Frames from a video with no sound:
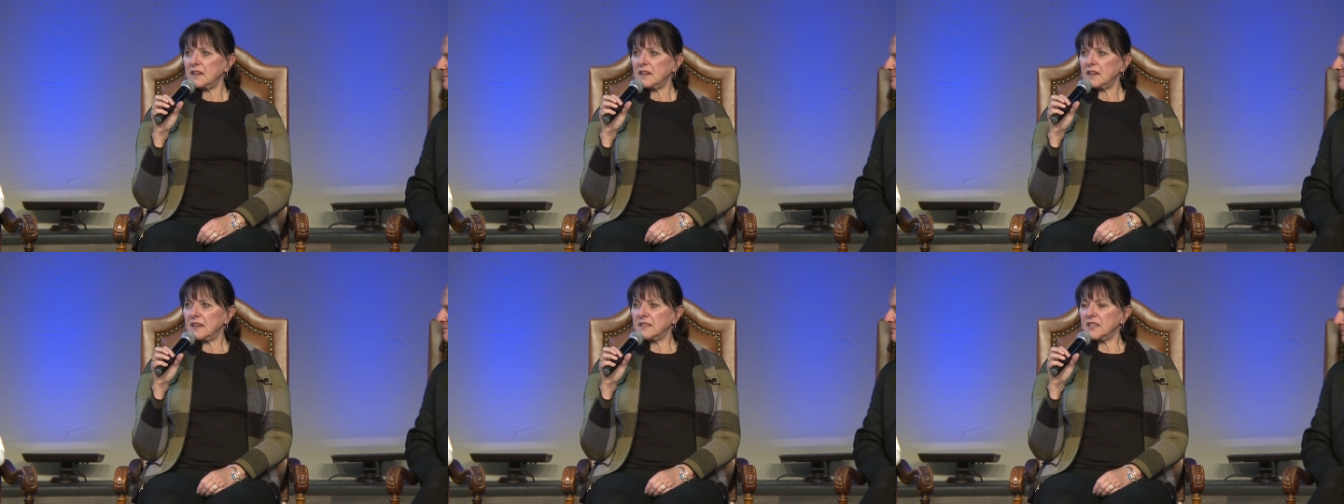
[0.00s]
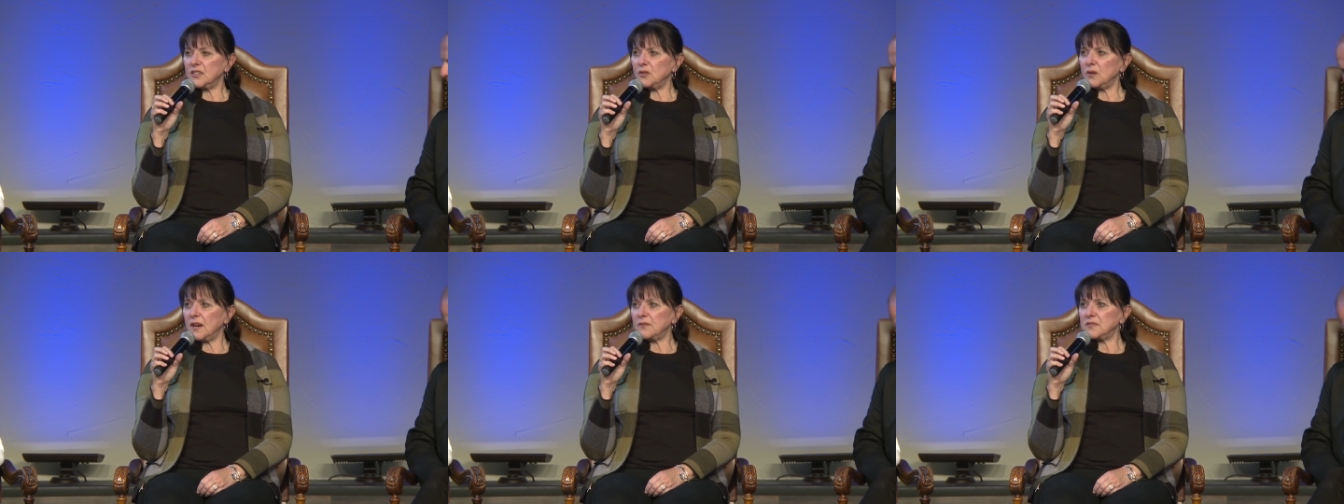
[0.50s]
And then you
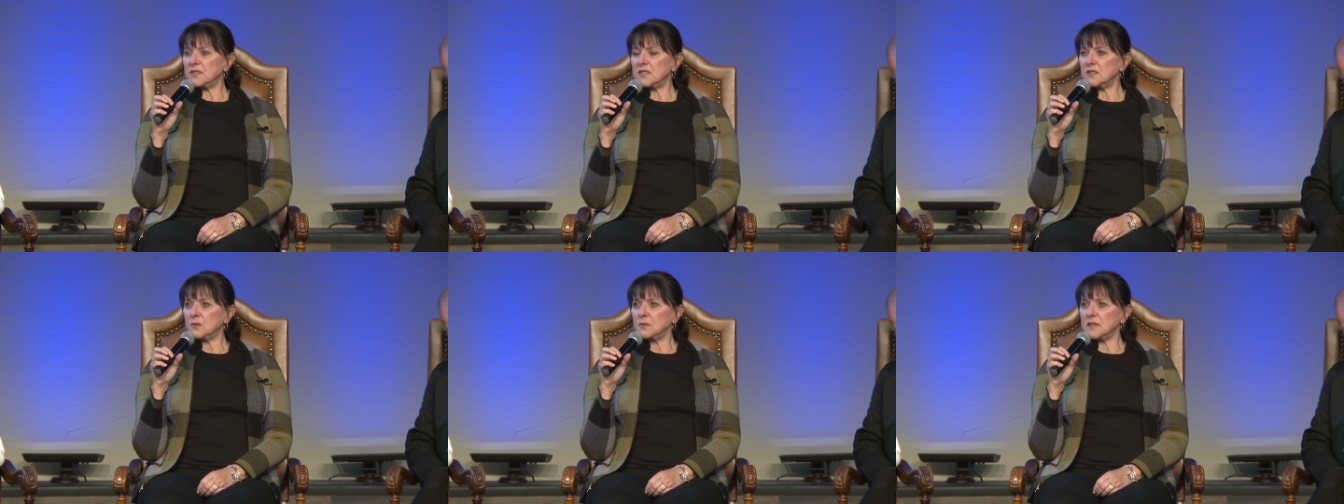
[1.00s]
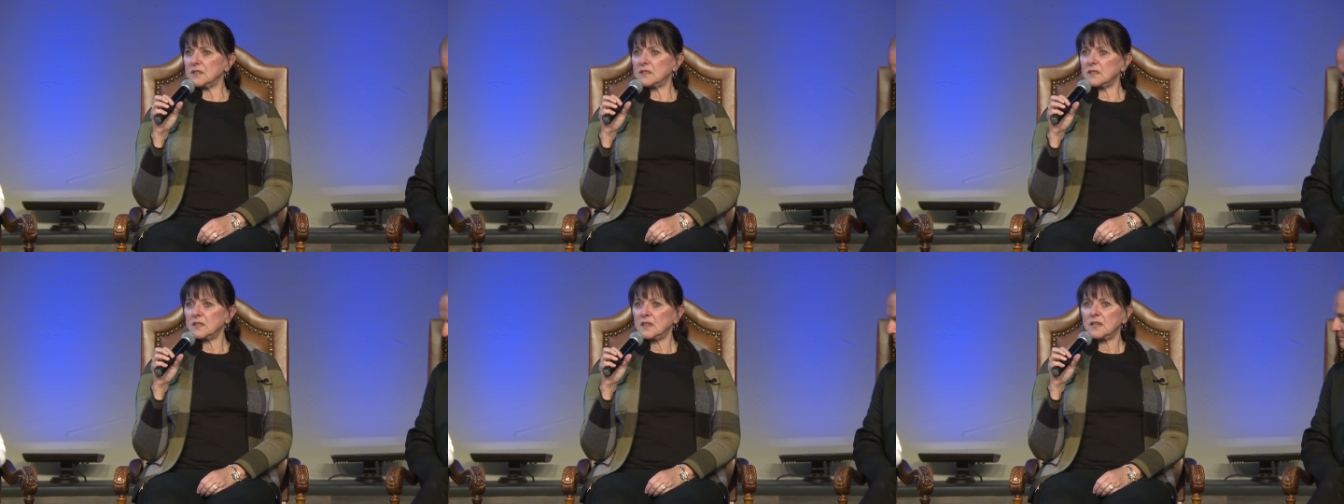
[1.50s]
have to deal with
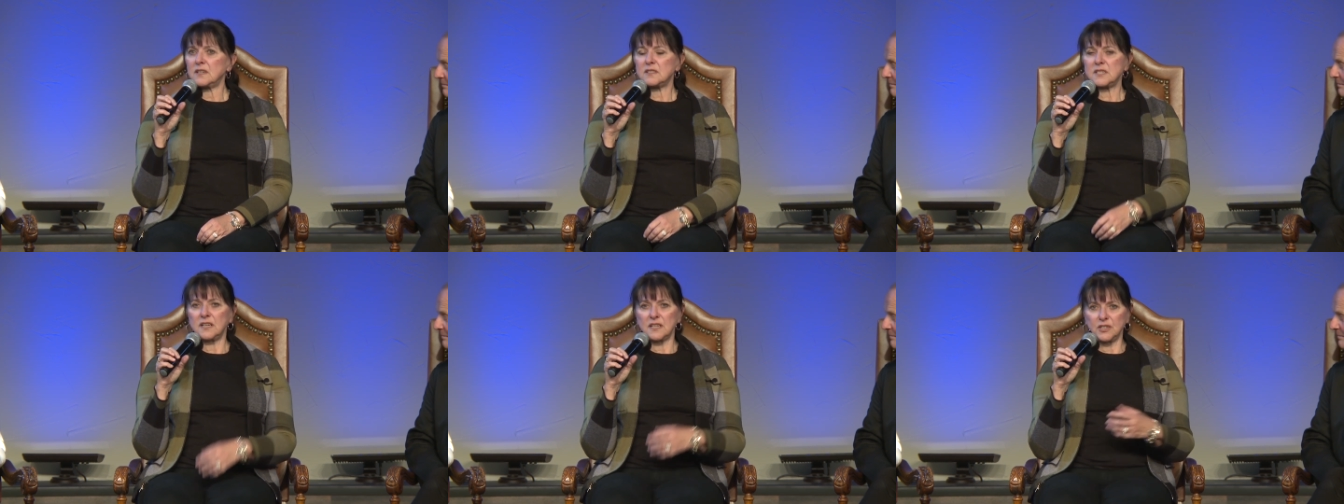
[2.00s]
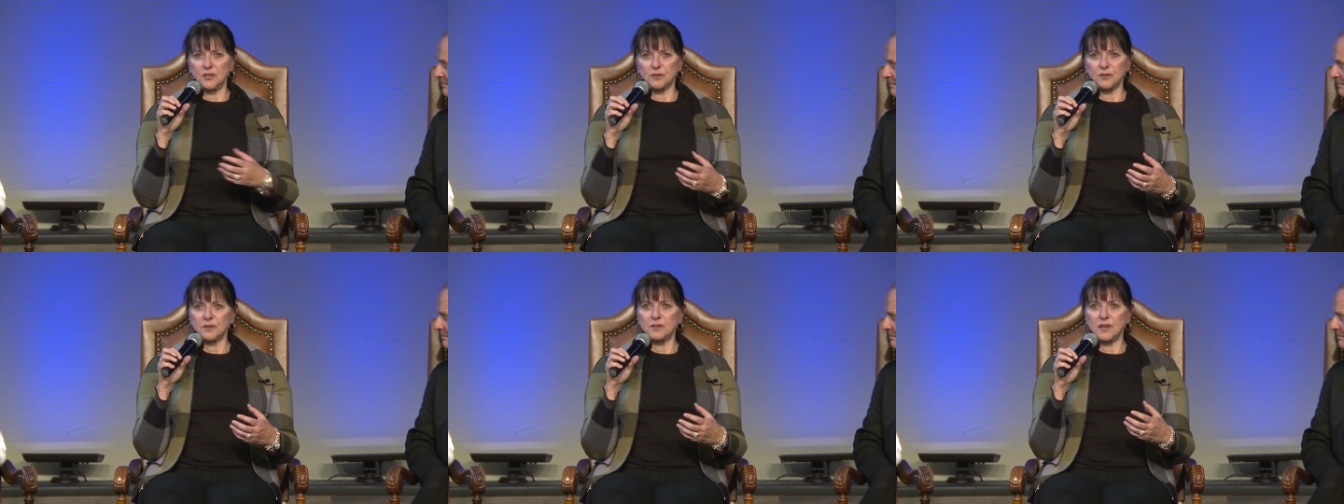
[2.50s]
telling
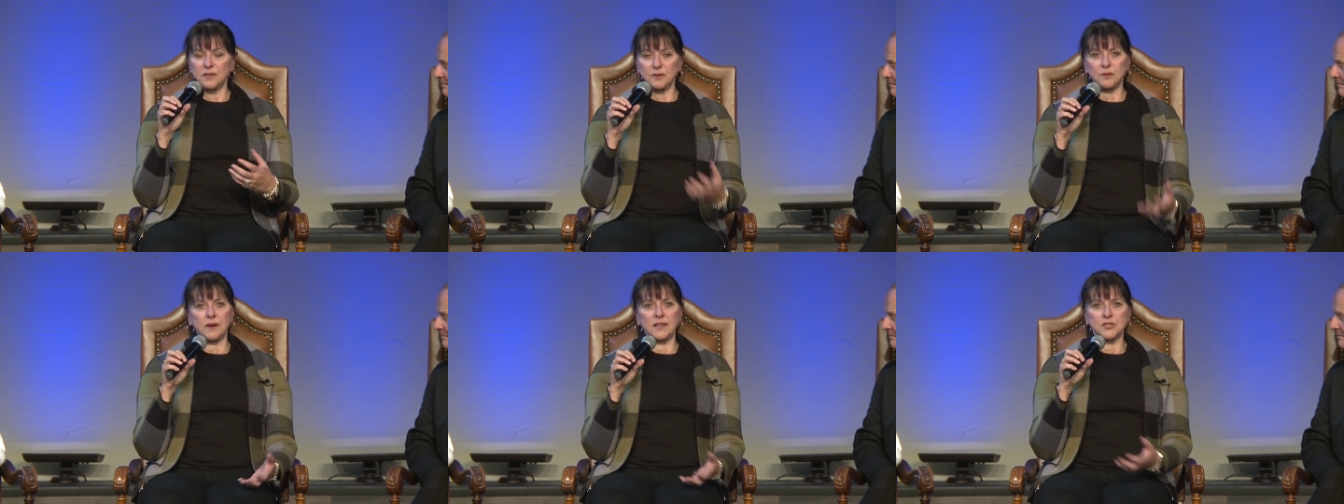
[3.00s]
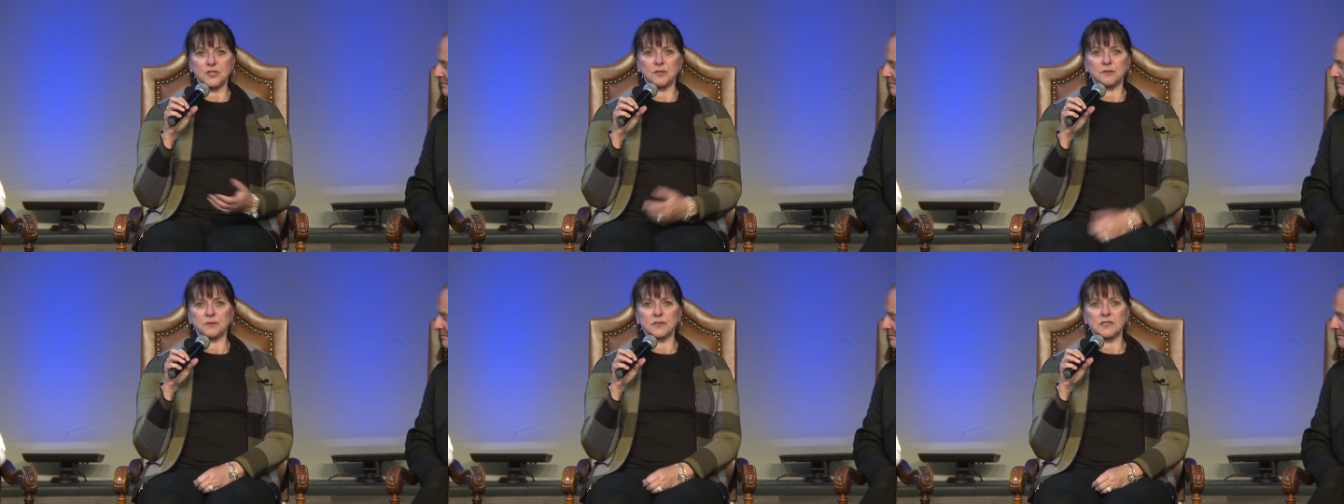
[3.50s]
your other
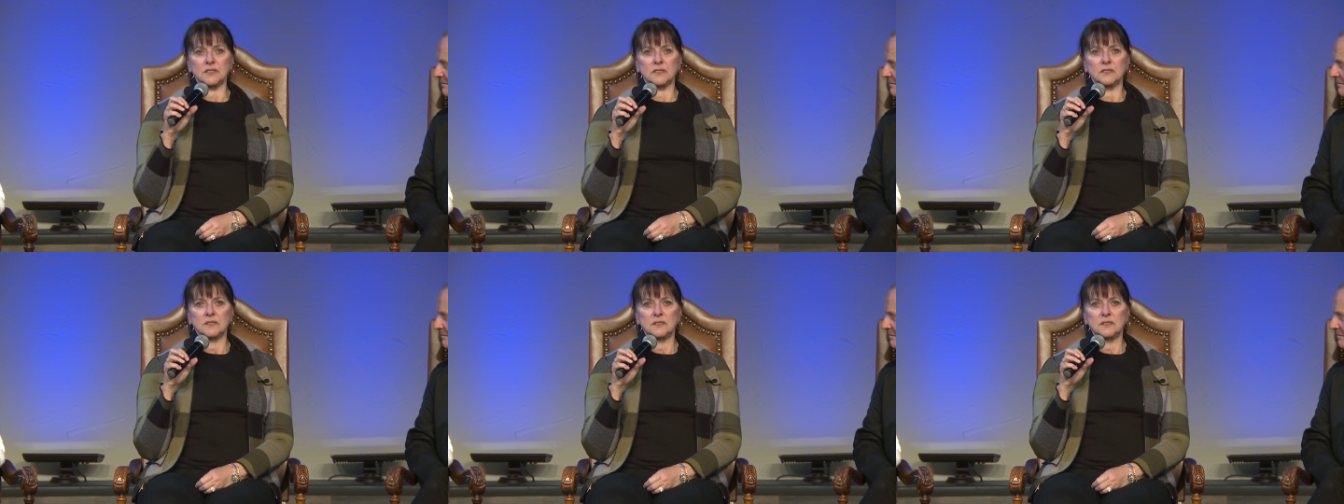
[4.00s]
grandchildren, and